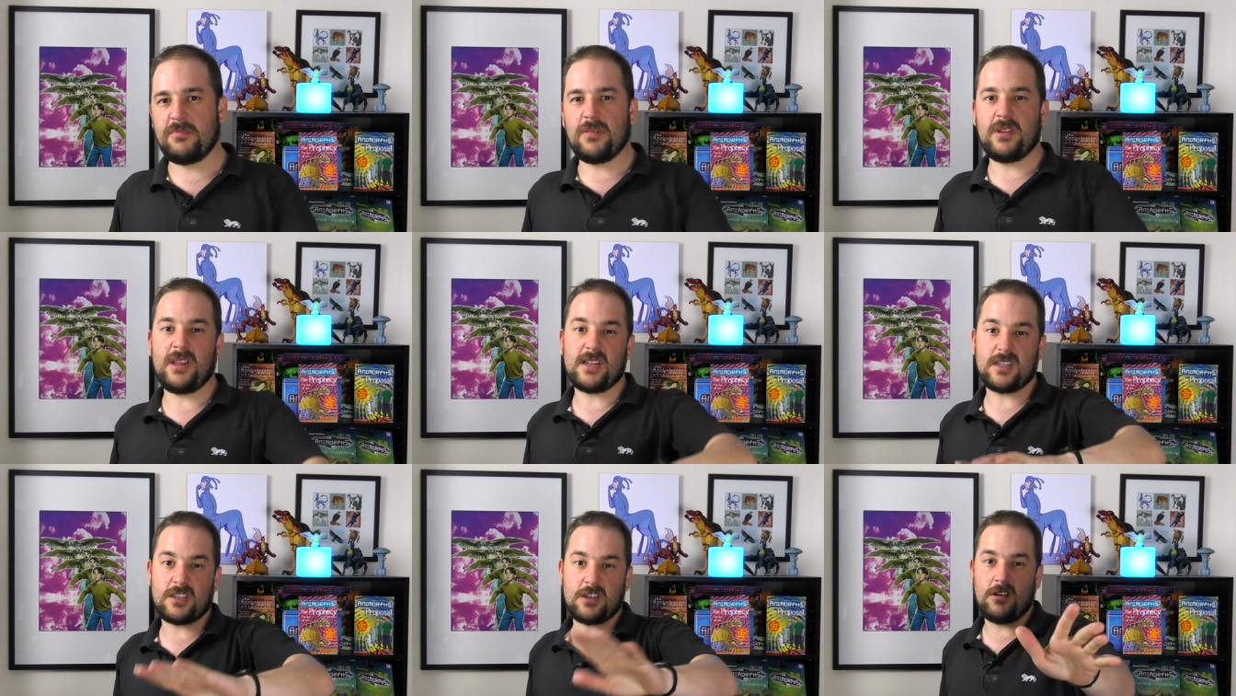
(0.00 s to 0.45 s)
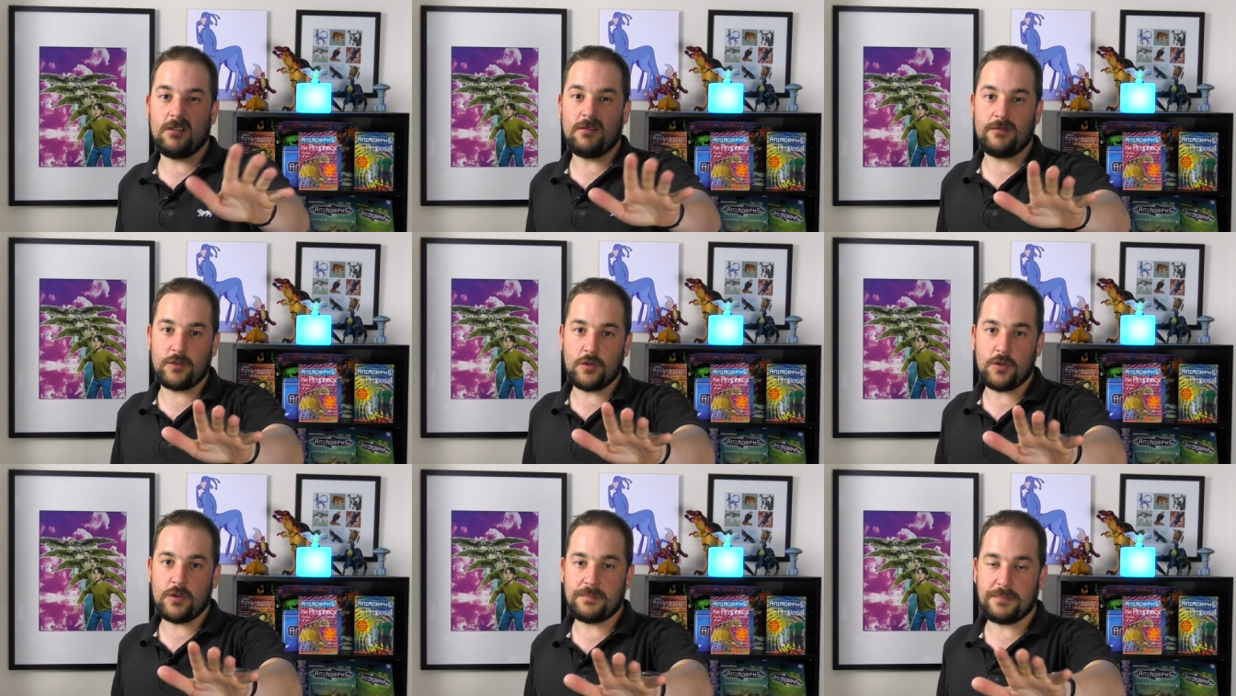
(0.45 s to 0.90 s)
but that's going
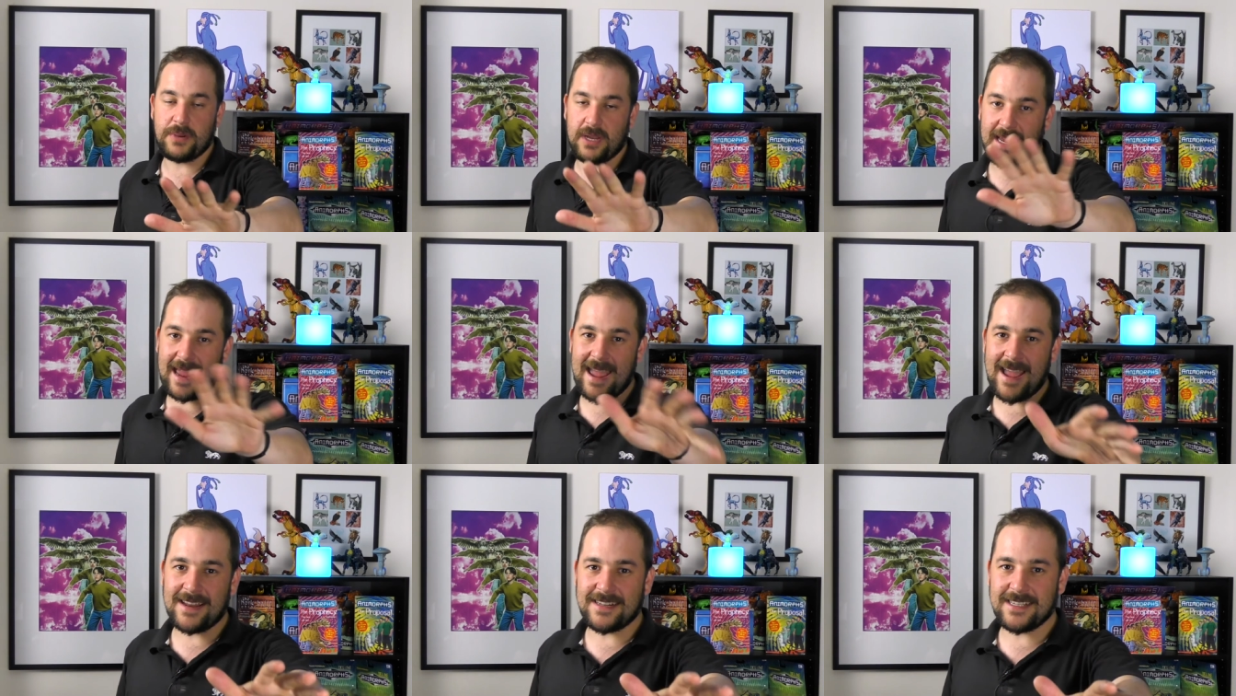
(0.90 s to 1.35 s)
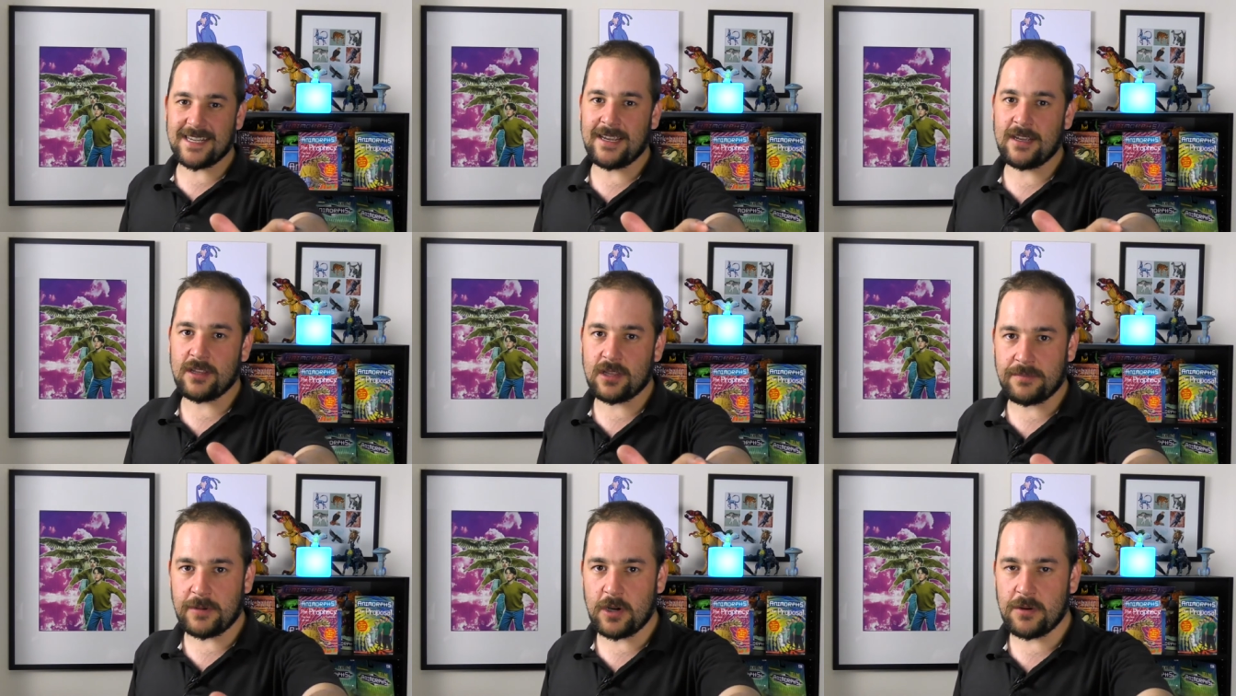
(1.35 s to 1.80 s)
through a big edit
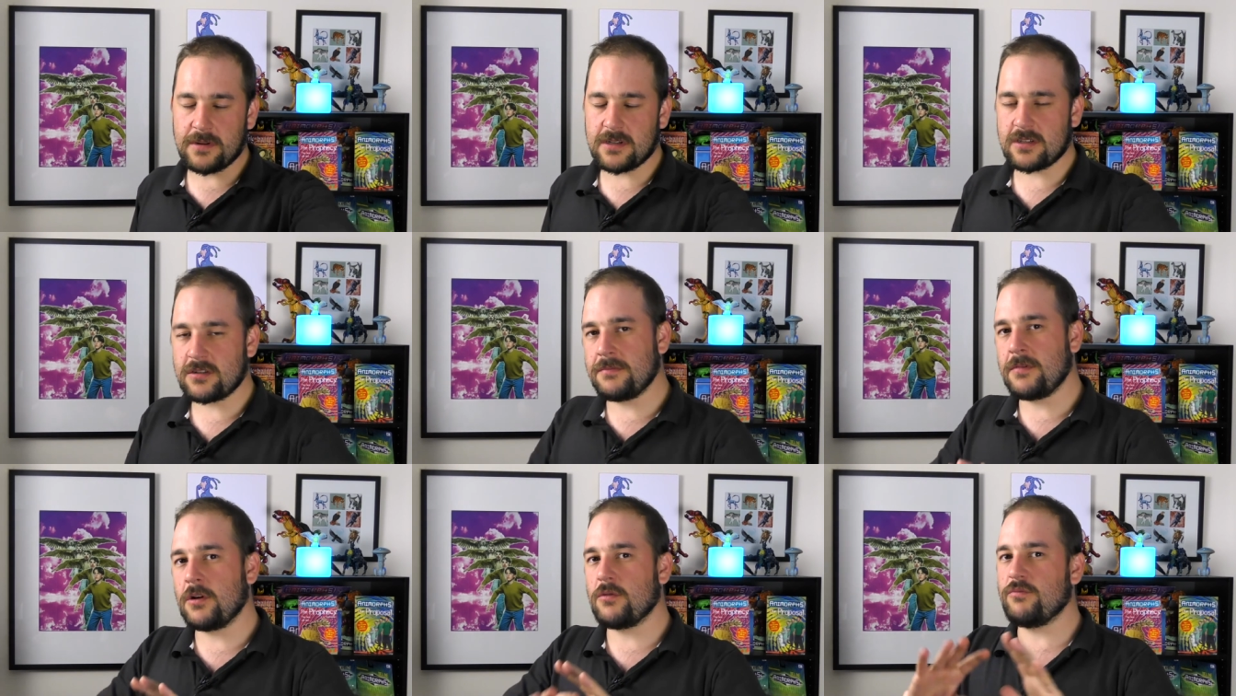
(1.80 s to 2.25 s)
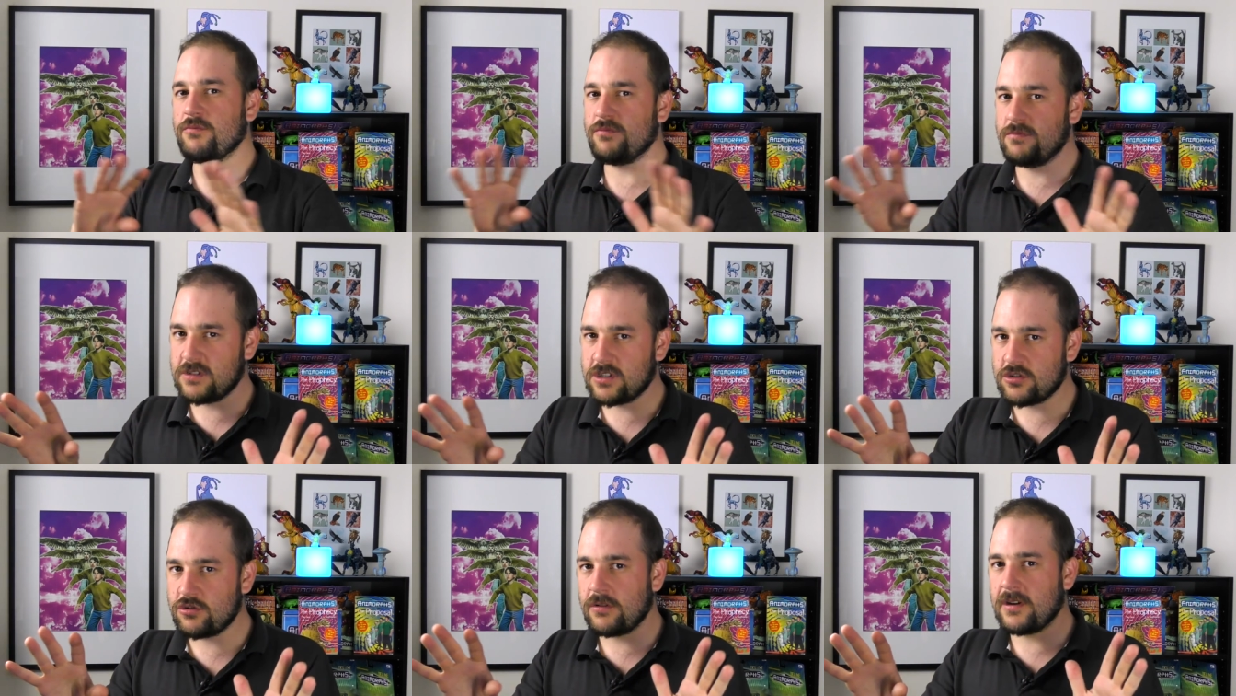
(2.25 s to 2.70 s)
at the moment, so I'm not
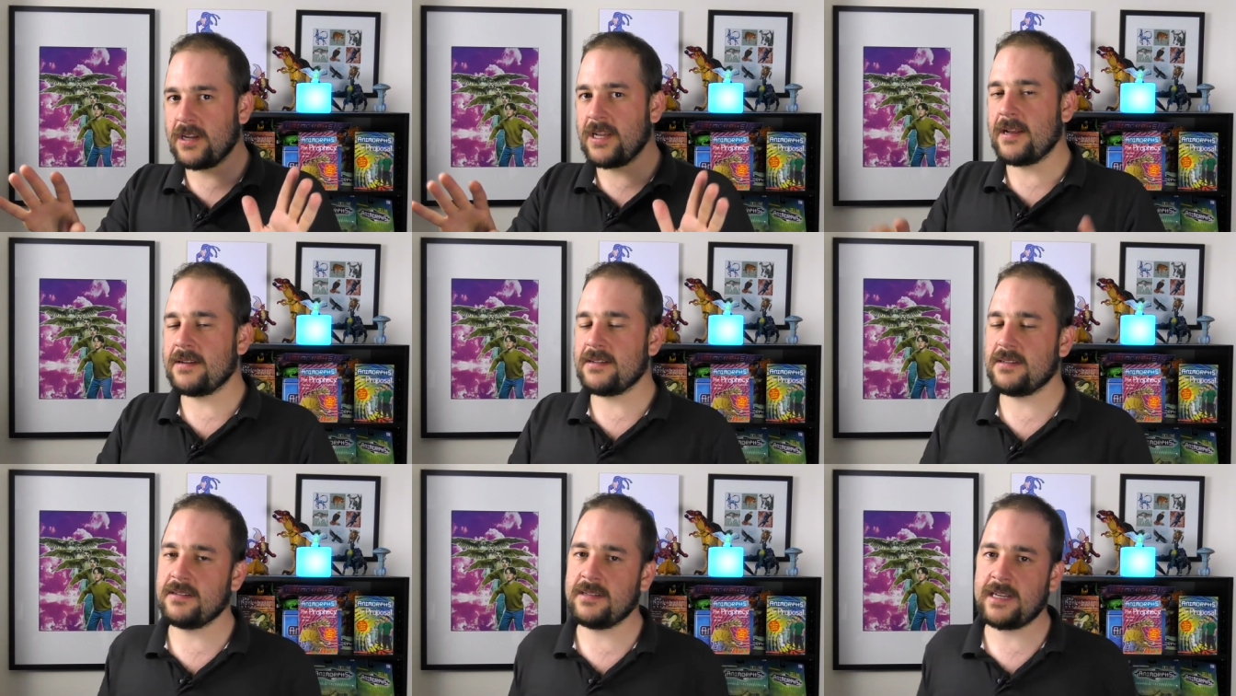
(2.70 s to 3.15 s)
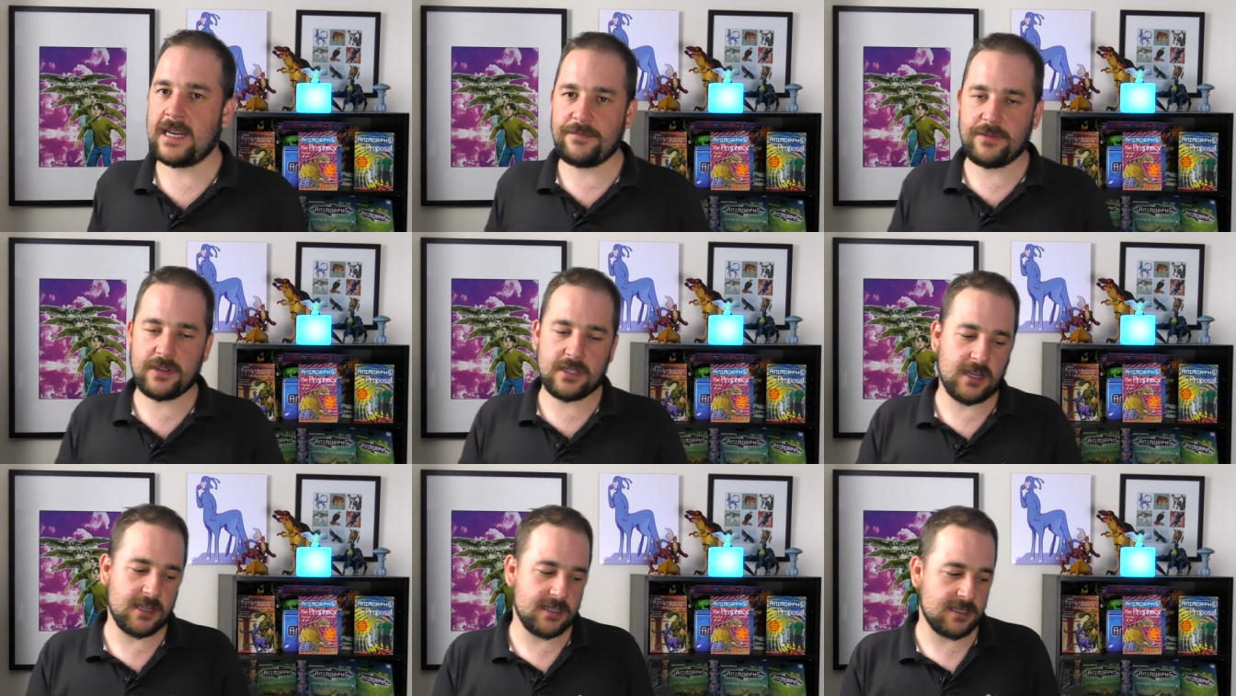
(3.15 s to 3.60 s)
strongly ad
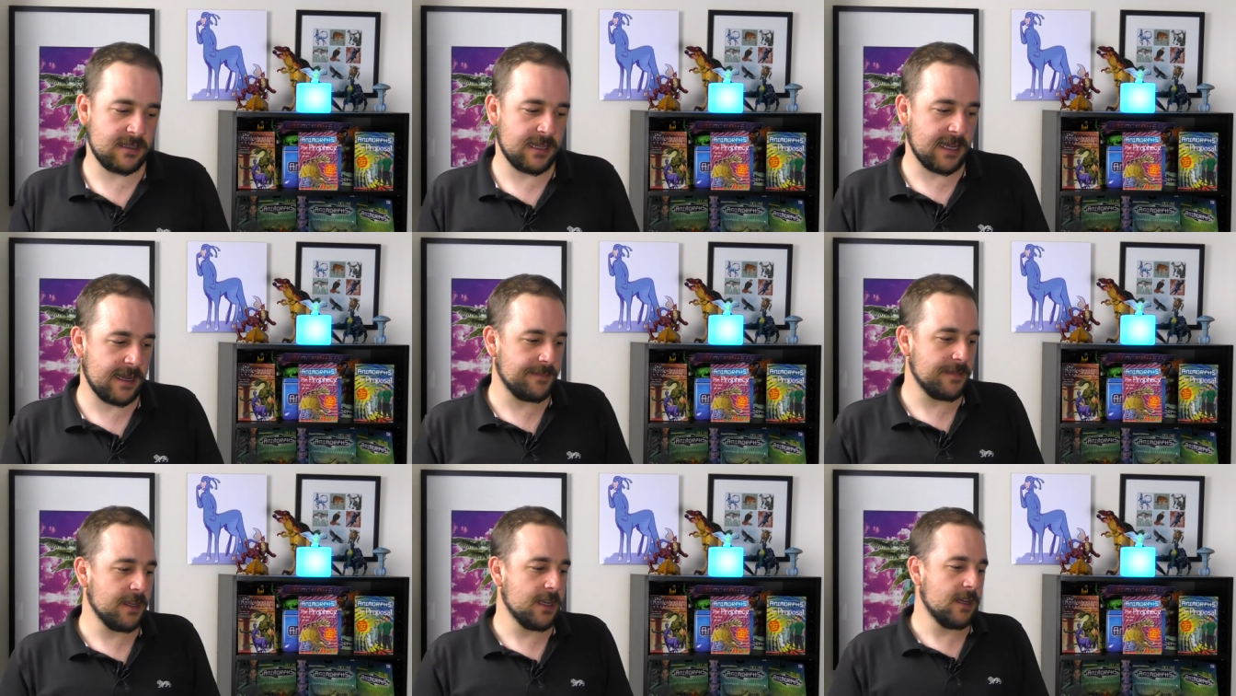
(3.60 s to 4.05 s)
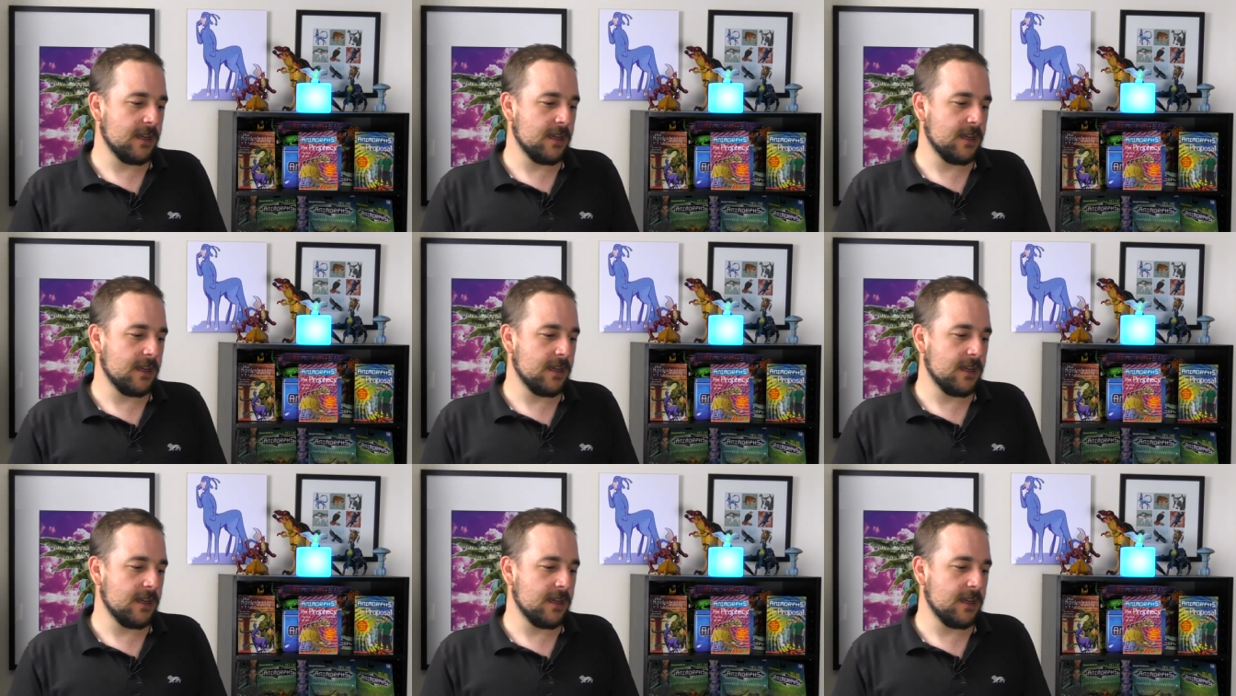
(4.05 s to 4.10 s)
advertising that.